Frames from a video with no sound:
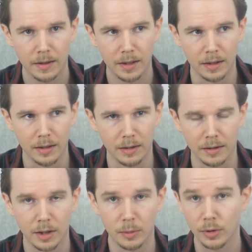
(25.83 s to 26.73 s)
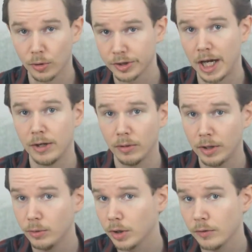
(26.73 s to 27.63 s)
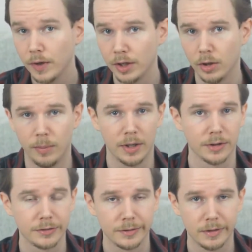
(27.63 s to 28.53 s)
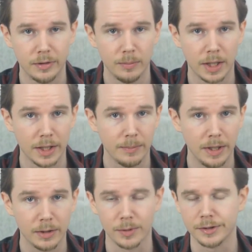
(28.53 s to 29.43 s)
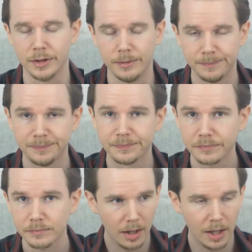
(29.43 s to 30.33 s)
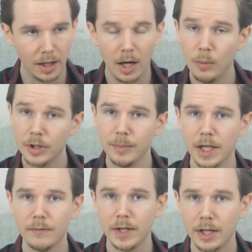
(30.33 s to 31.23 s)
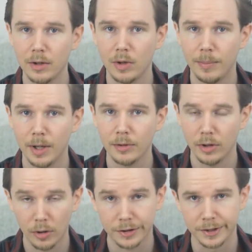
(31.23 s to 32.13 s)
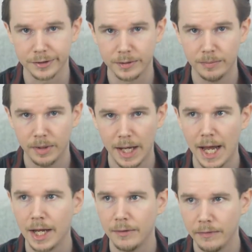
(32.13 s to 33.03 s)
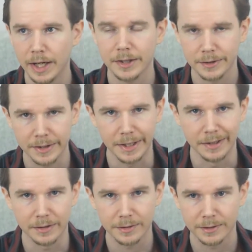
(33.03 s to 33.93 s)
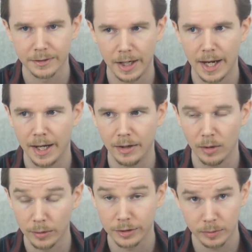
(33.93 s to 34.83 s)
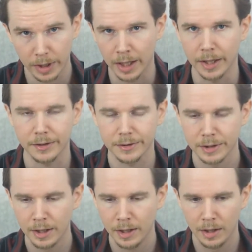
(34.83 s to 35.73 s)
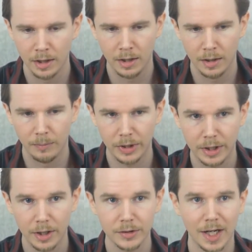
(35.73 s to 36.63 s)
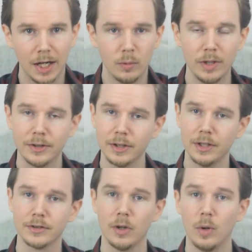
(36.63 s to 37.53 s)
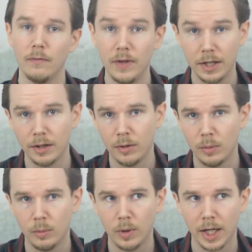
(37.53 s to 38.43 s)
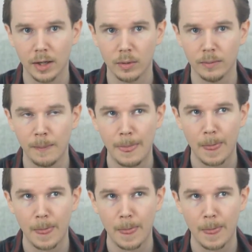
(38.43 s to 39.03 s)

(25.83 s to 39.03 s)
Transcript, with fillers: go to her channel and look at the video, because you might be interested. I want to make a video about autism and vaccines, and also diets, because I recently saw a video where